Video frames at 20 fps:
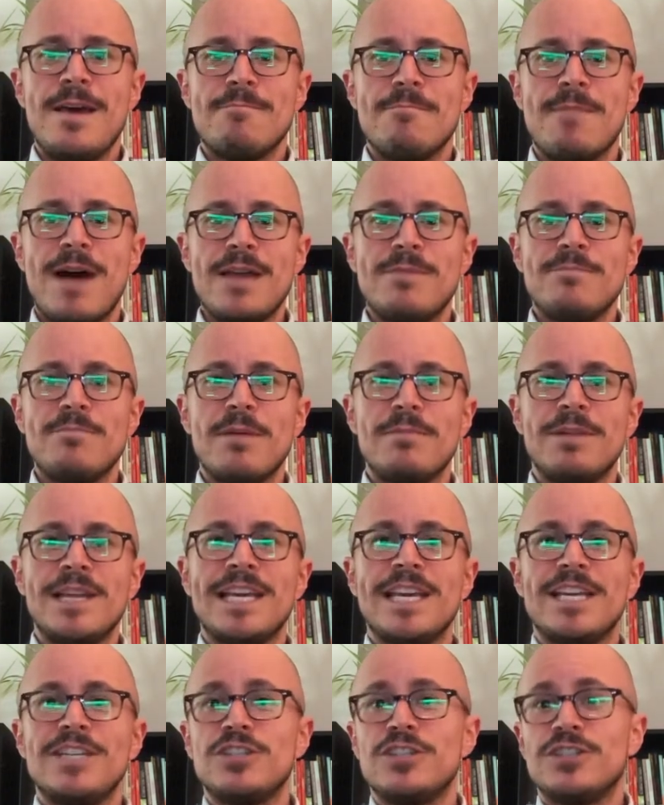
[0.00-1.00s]
My
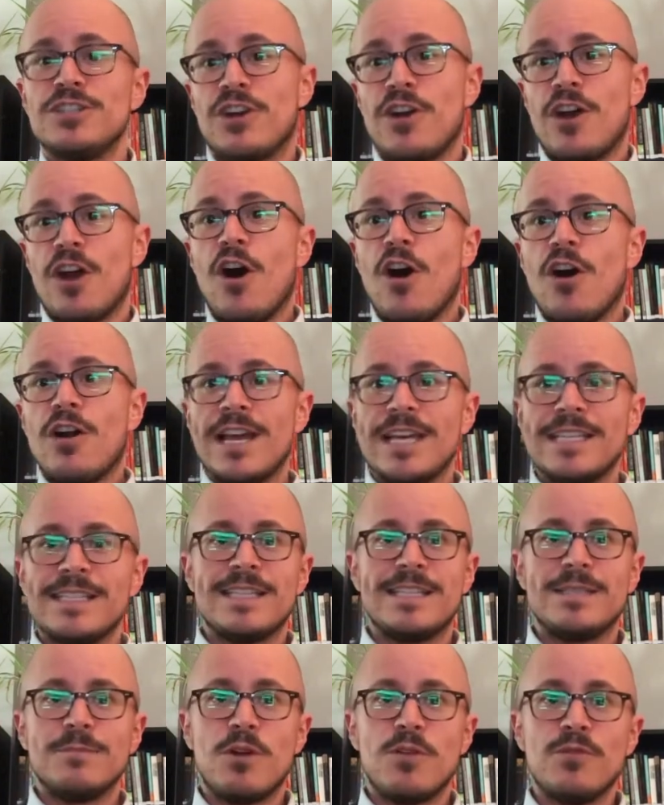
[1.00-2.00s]
publications are all
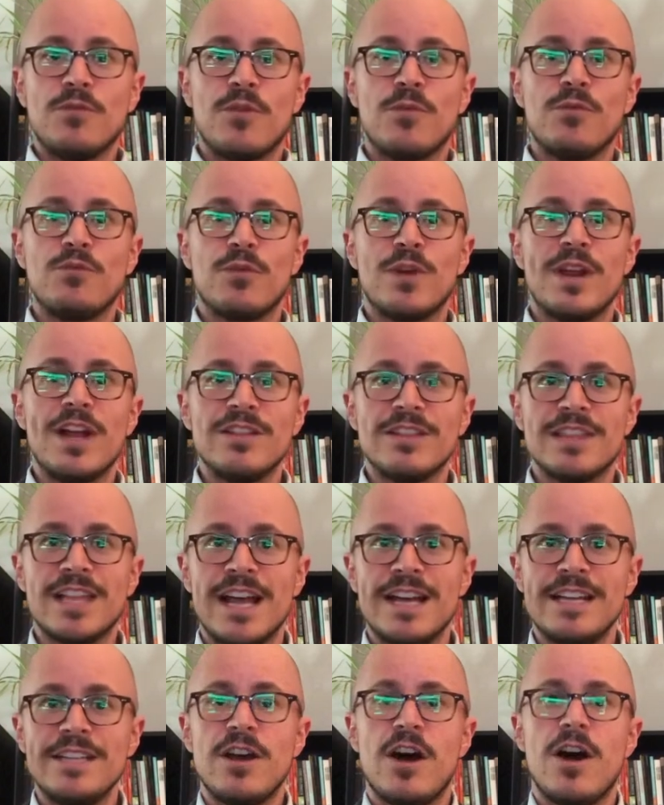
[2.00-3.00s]
accessible for free
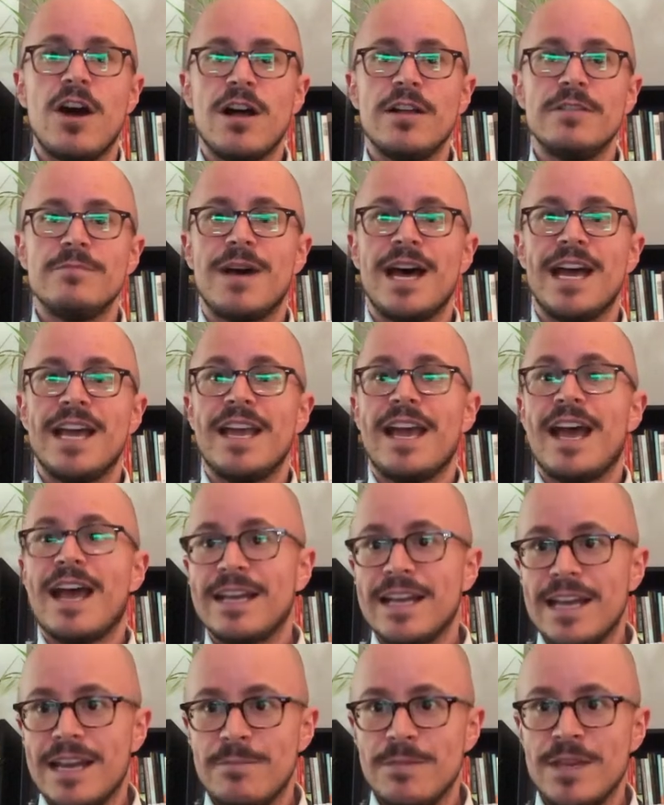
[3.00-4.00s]
online on my
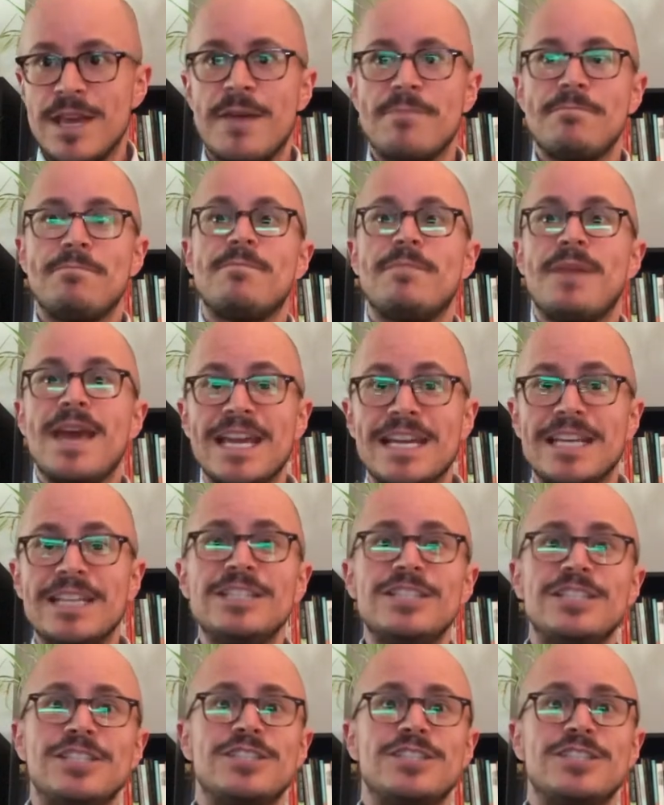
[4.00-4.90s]
Academia page.